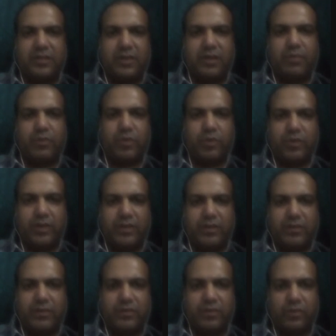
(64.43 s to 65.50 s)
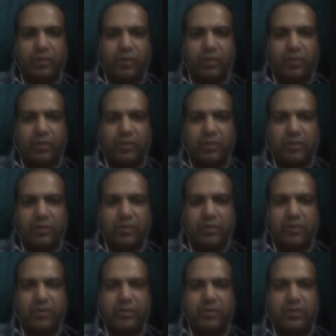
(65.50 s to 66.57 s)
uploaded on
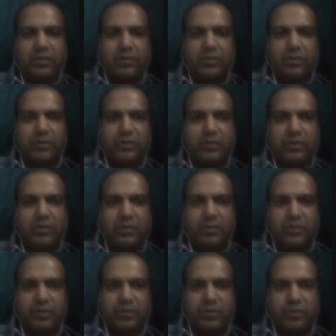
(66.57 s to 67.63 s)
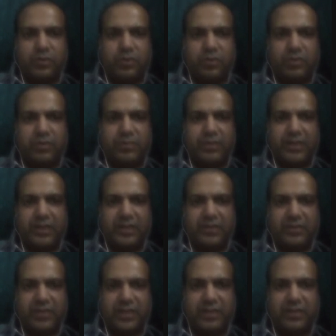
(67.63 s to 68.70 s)
the social media
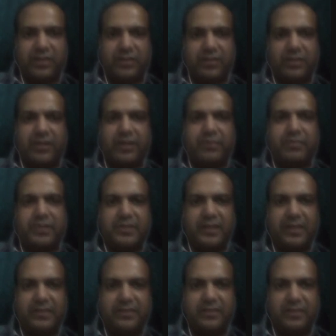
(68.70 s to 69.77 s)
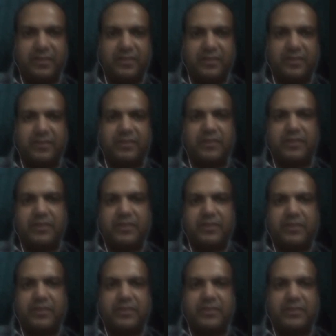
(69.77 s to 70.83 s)
channel. And besides it,
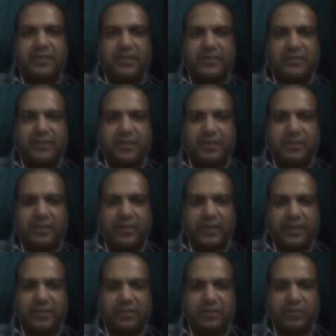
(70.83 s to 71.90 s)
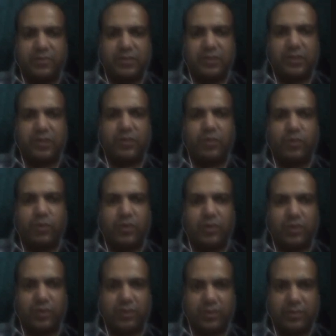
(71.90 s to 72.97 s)
there's the other text which can go
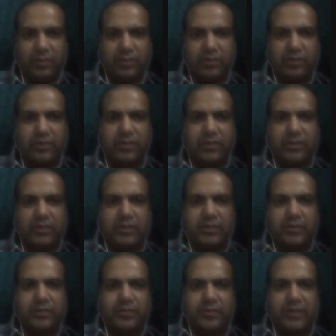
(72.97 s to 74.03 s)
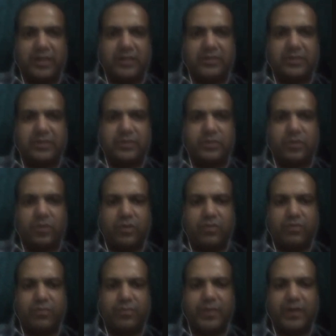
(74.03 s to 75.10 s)
along as this sort
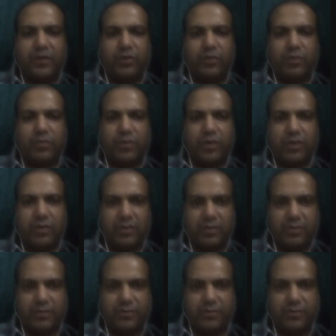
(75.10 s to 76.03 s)
of micro blog,